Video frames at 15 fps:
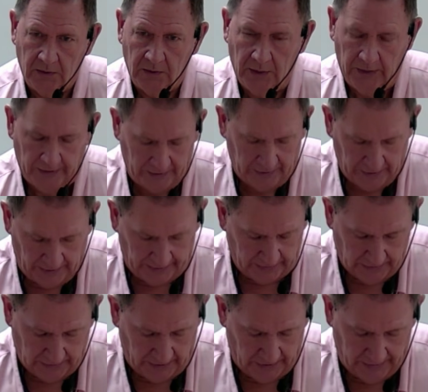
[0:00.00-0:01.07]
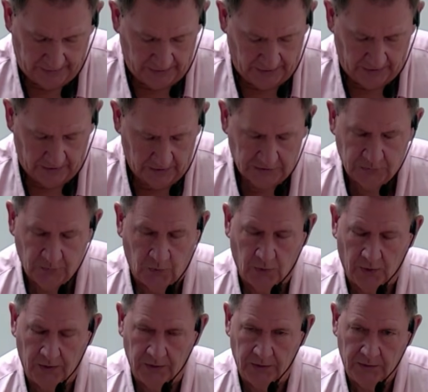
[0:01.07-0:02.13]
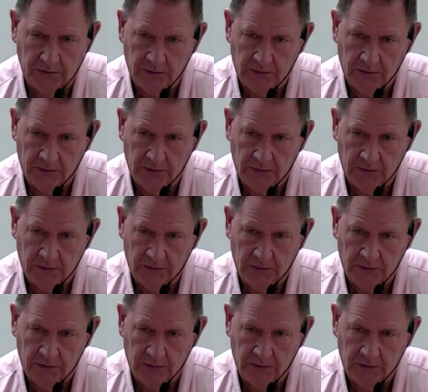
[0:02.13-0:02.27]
And I think it's more